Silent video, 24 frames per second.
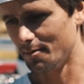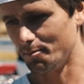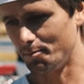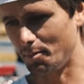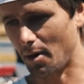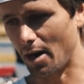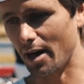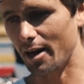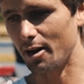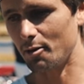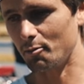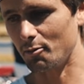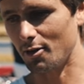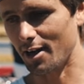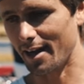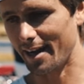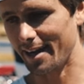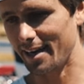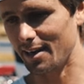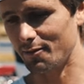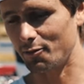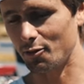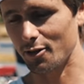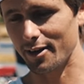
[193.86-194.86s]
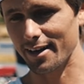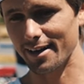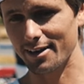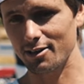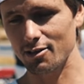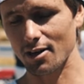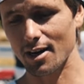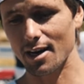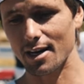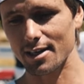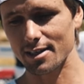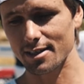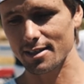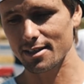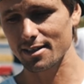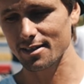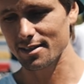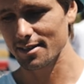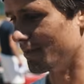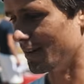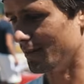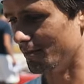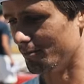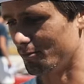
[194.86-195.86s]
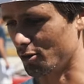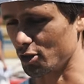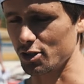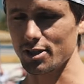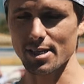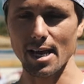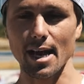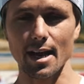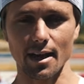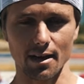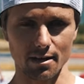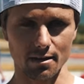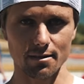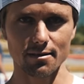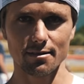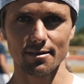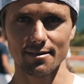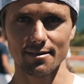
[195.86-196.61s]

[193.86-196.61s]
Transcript: Bottom line, if we get crushed, we're staying.